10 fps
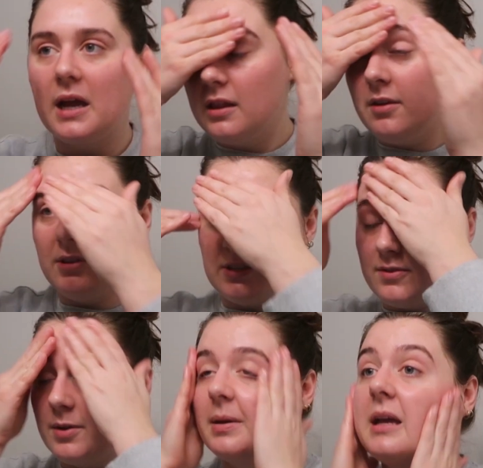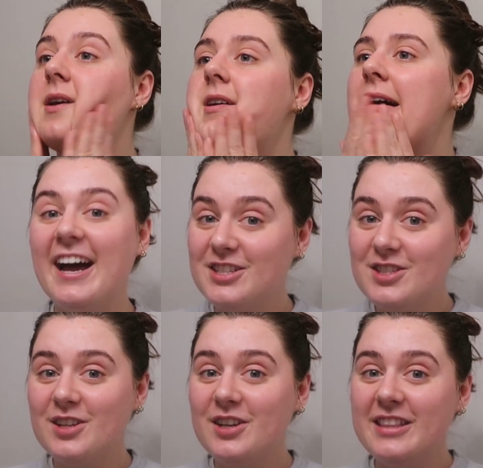I love this for me. I
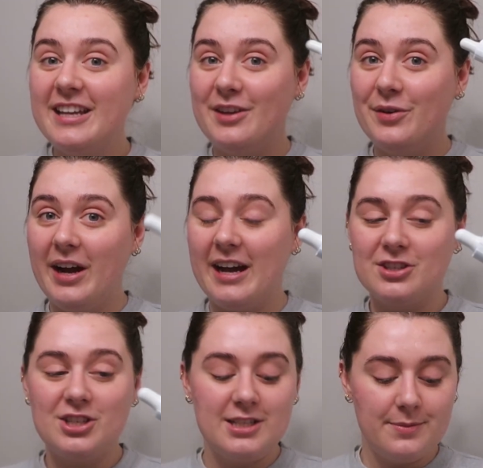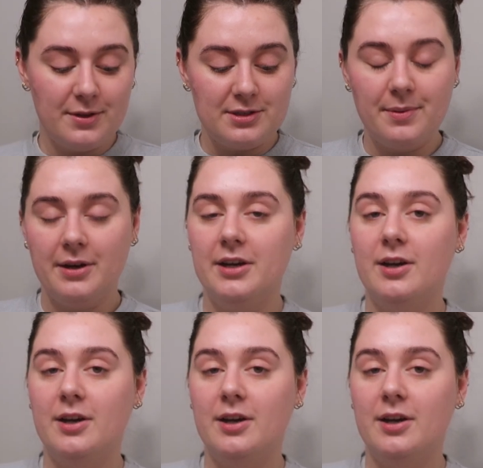just learned that you are actually supposed to